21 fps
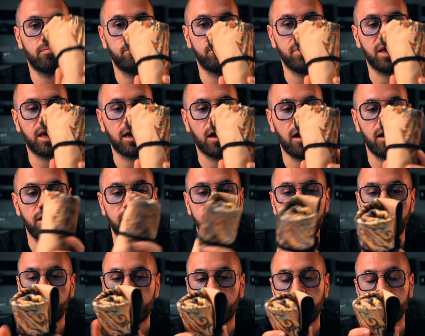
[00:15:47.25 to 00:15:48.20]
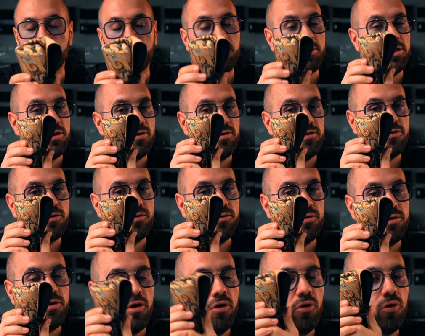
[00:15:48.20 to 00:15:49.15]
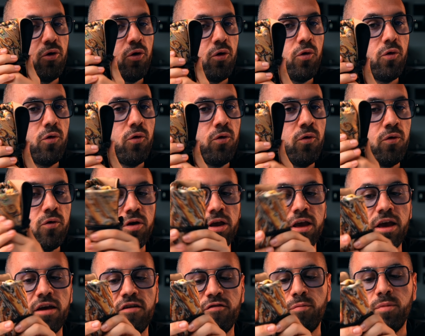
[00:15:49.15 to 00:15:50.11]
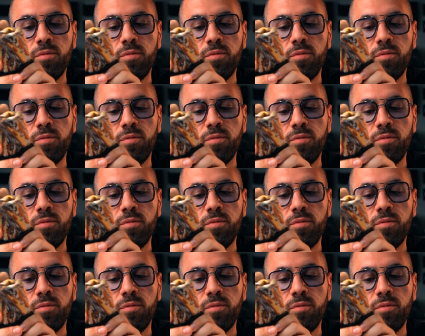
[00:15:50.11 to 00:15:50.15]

Mikal from Tamenuri Studio who gave